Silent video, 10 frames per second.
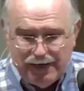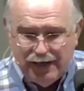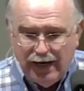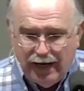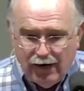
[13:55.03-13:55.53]
I
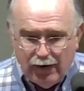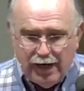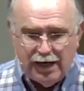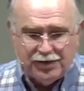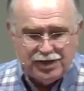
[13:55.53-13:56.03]
mean,
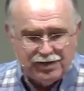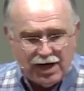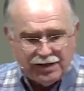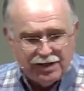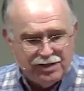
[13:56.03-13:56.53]
here he is.
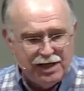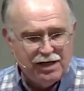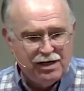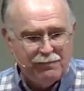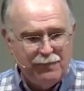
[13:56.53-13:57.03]
He's got the
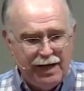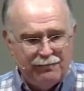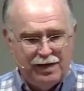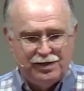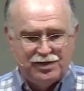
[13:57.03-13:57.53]
10
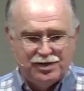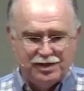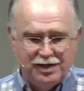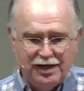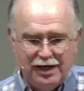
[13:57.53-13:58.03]

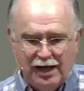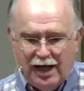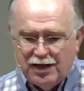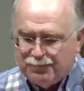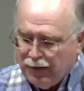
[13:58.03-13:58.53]
commandments.
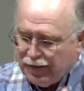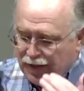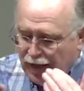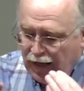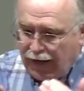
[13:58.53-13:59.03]
He's
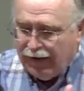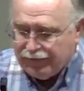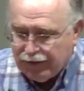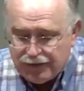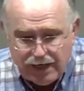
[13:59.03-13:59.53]
been
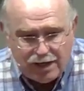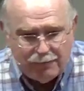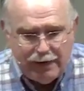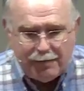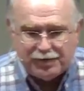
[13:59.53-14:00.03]
the
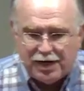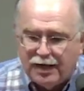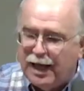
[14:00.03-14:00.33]
10 commandments.